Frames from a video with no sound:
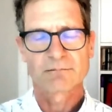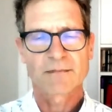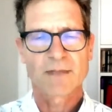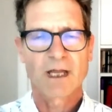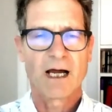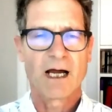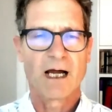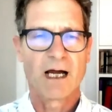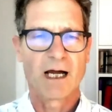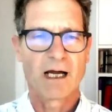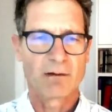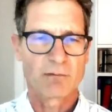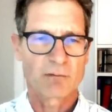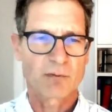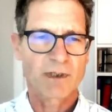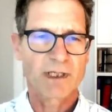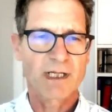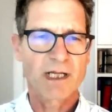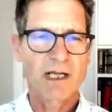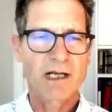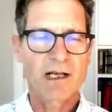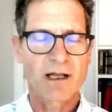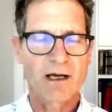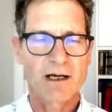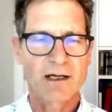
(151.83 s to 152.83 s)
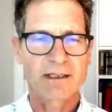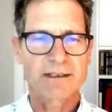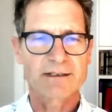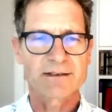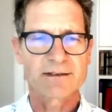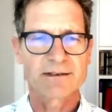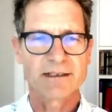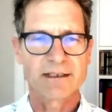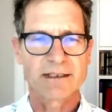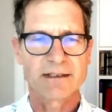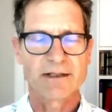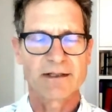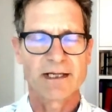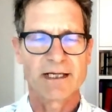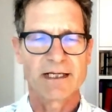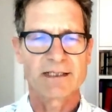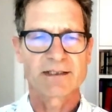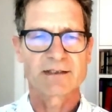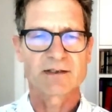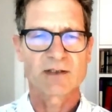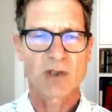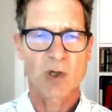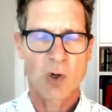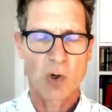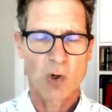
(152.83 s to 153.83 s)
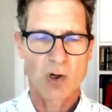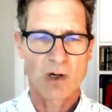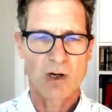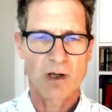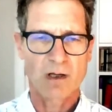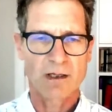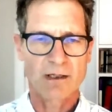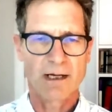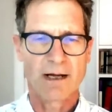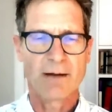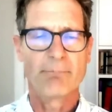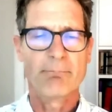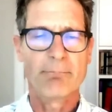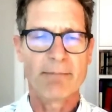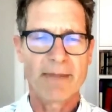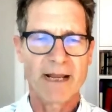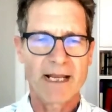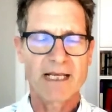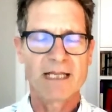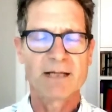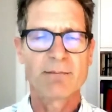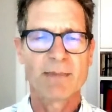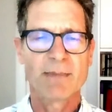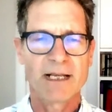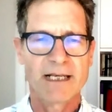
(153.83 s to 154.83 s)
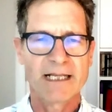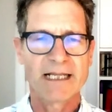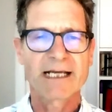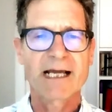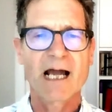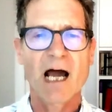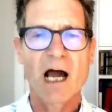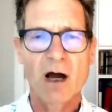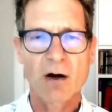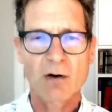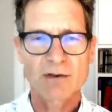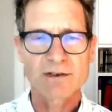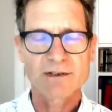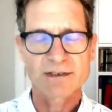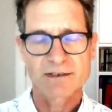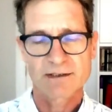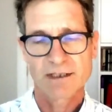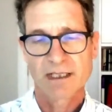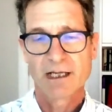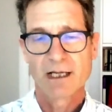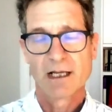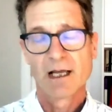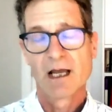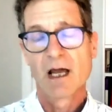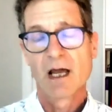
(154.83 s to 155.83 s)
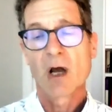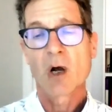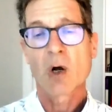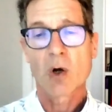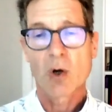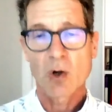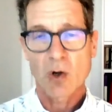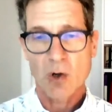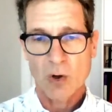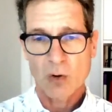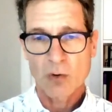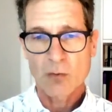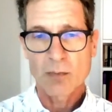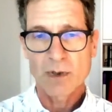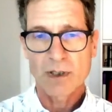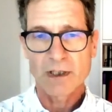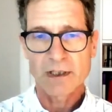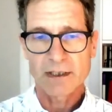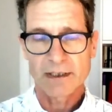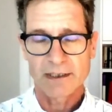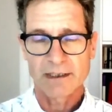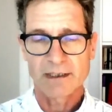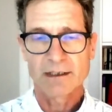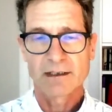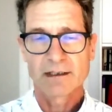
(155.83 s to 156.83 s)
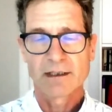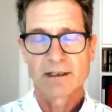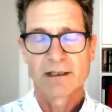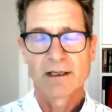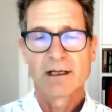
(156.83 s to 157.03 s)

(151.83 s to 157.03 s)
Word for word: uh, realise that there's many, many cows globally,